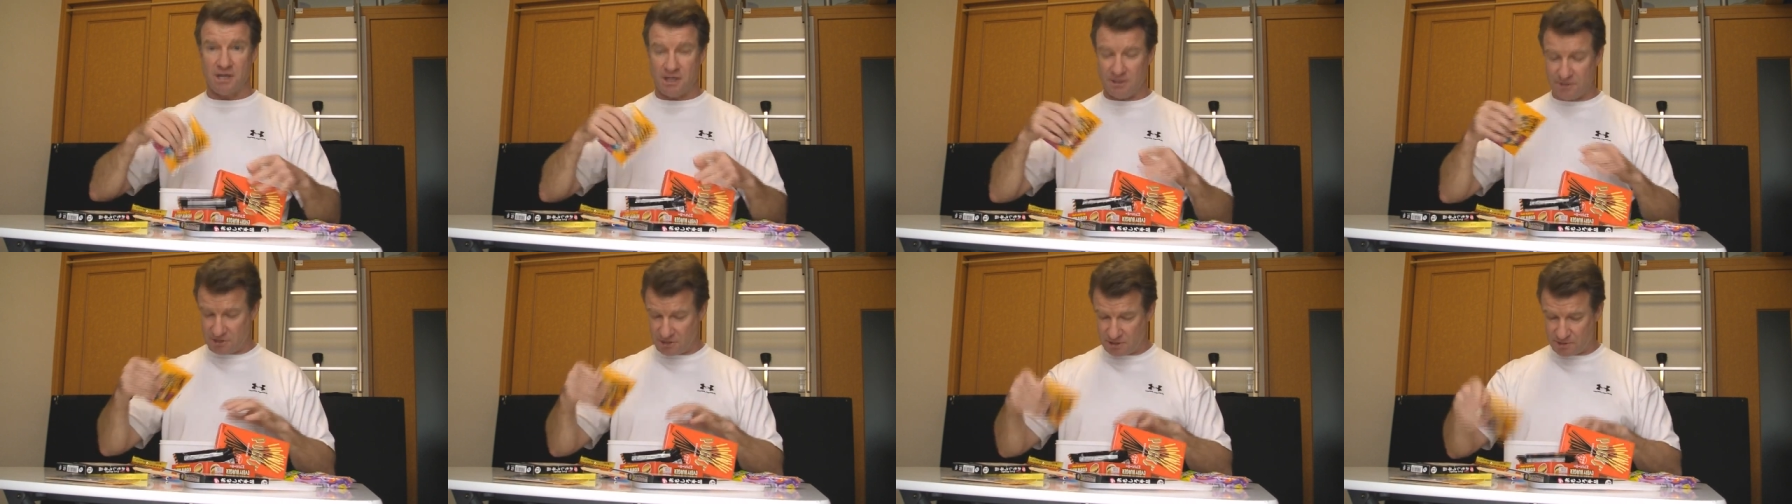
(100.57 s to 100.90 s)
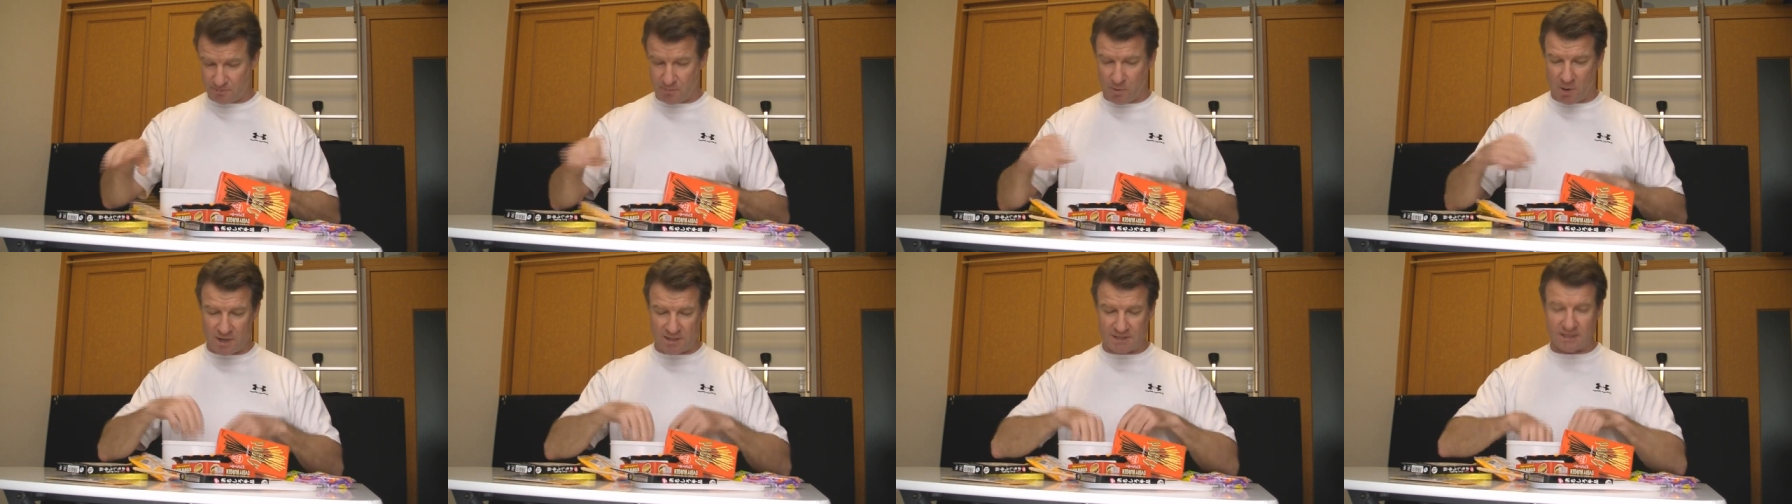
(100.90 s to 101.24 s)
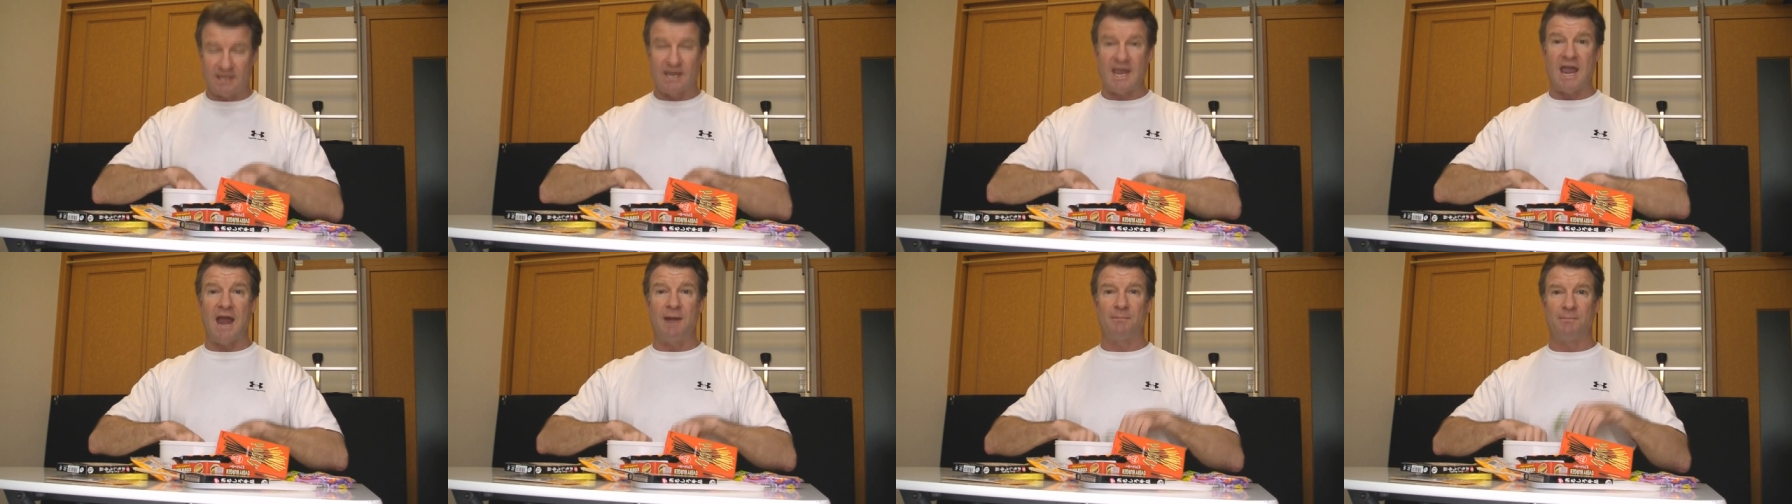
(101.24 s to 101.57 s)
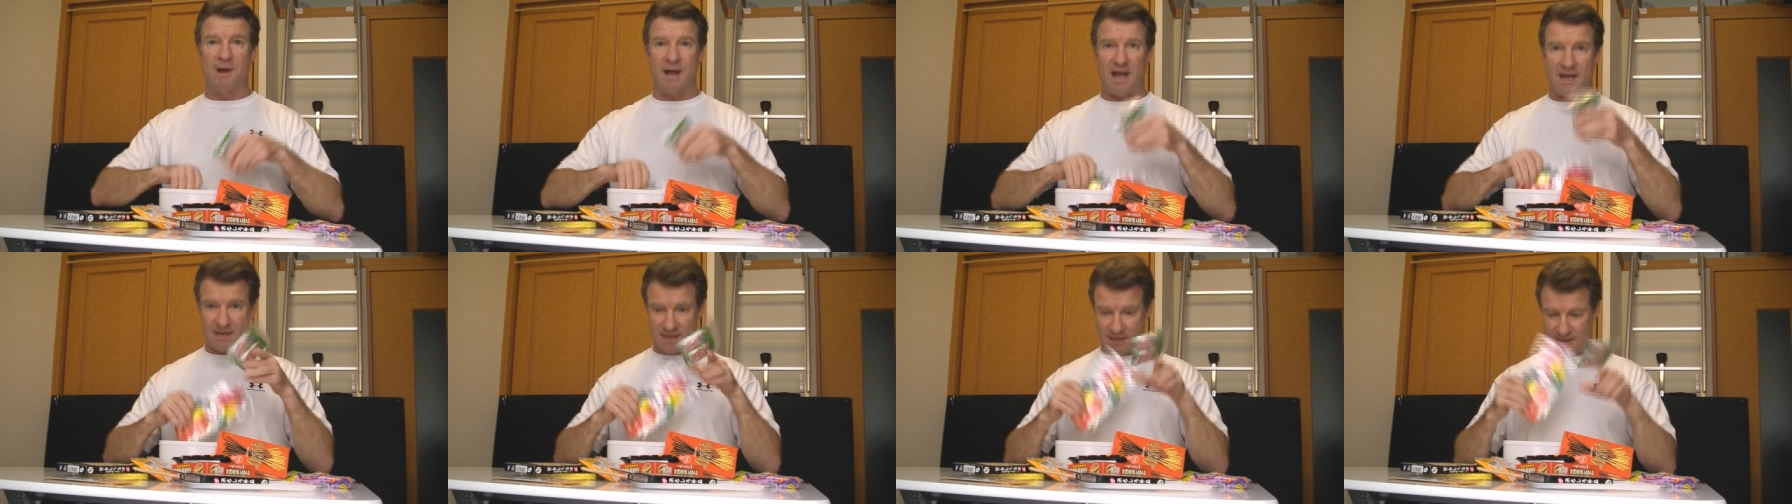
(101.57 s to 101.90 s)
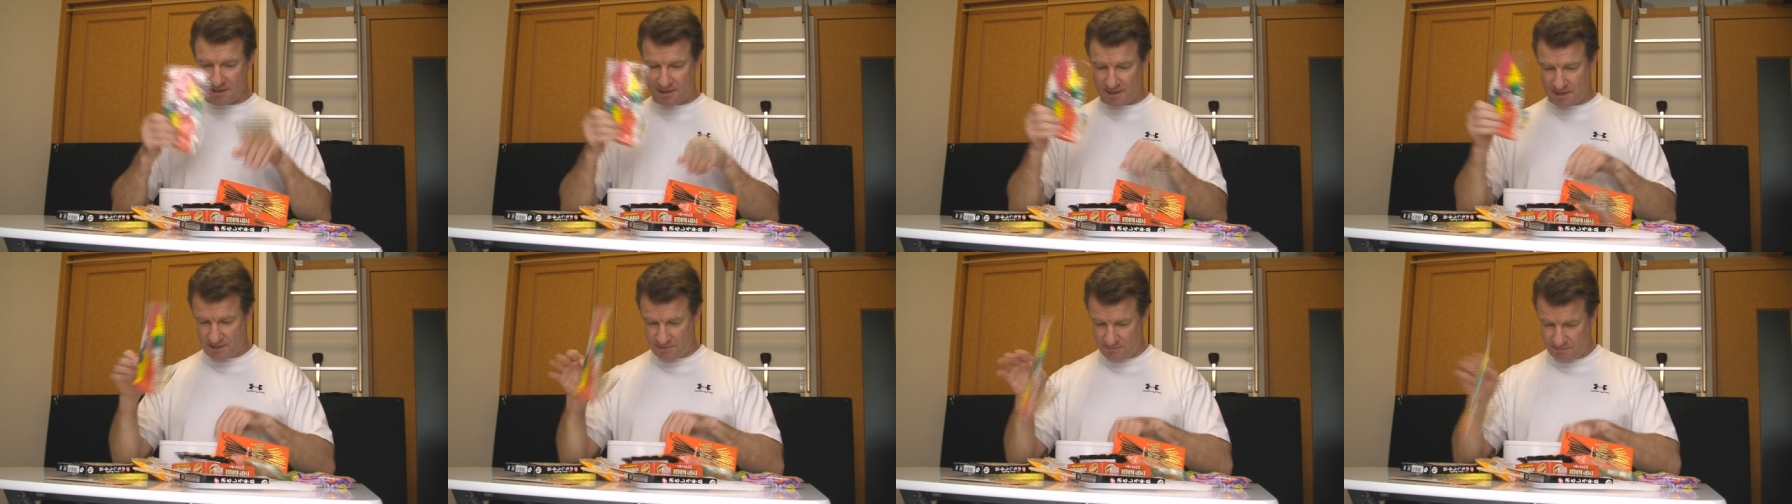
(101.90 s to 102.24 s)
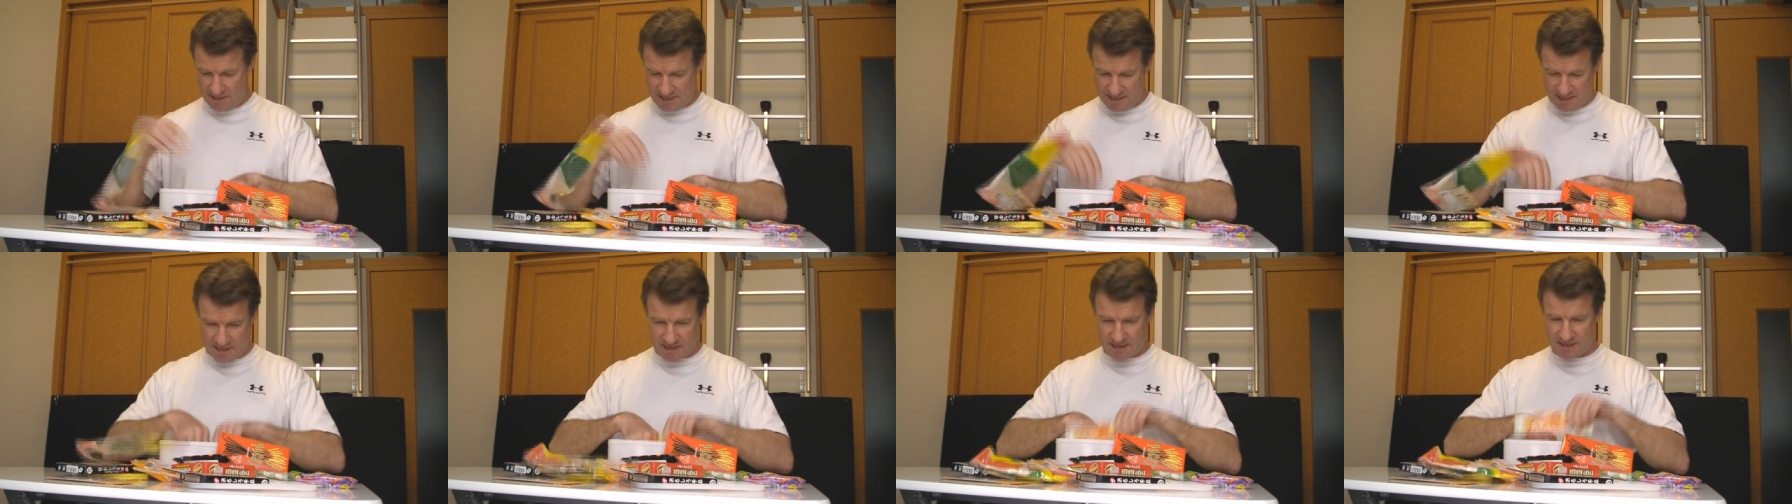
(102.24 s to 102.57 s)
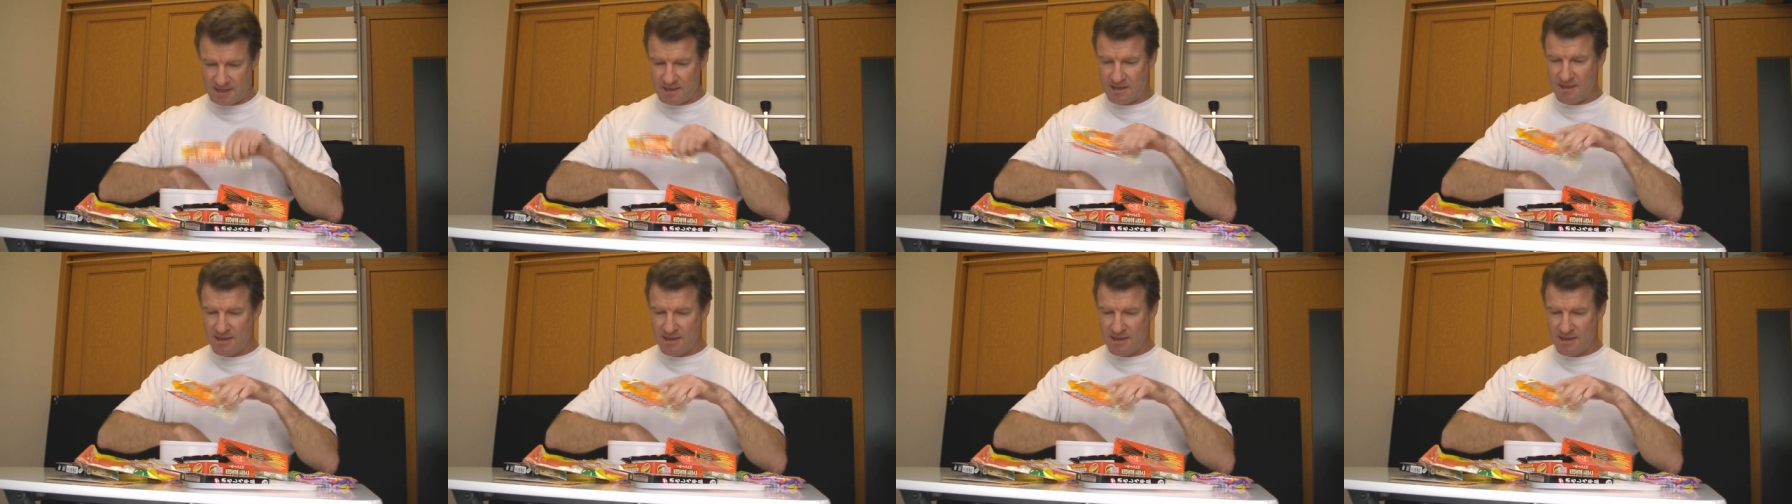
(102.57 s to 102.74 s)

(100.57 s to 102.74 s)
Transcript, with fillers: I'll just point the camera at it here in a minute.